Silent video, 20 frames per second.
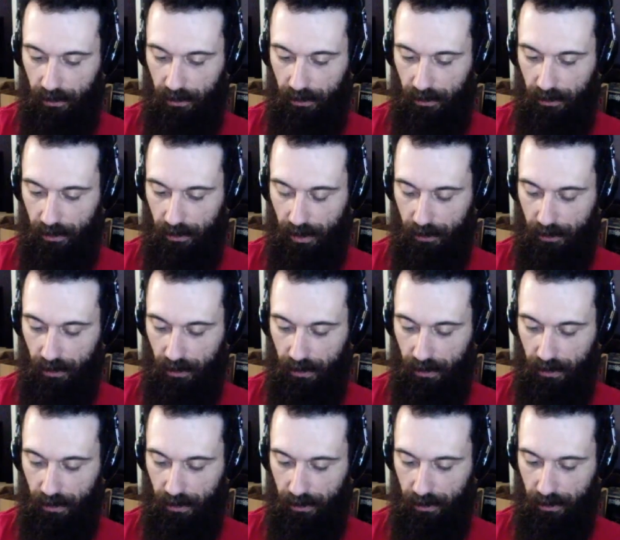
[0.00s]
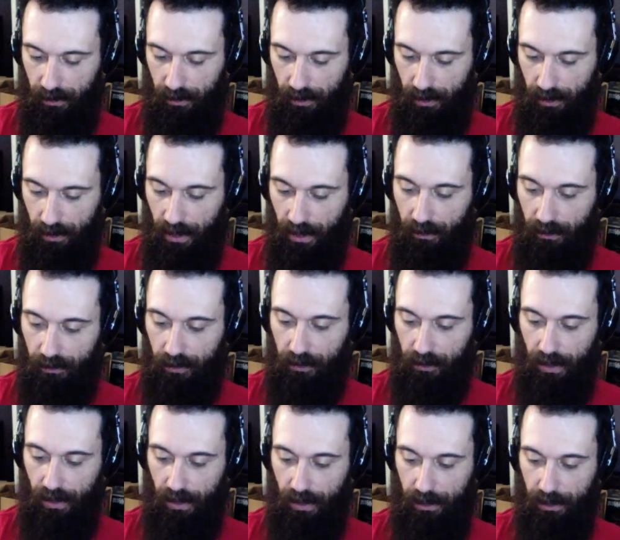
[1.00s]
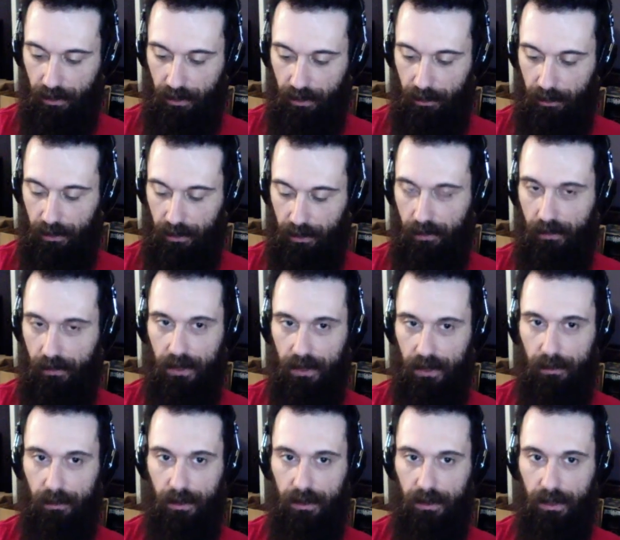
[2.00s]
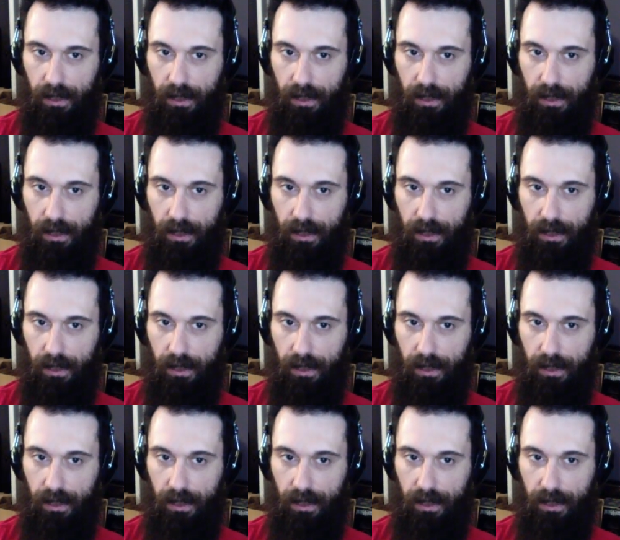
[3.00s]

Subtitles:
emulate. I don't know if they're trying to emulate, but they have a very similar style.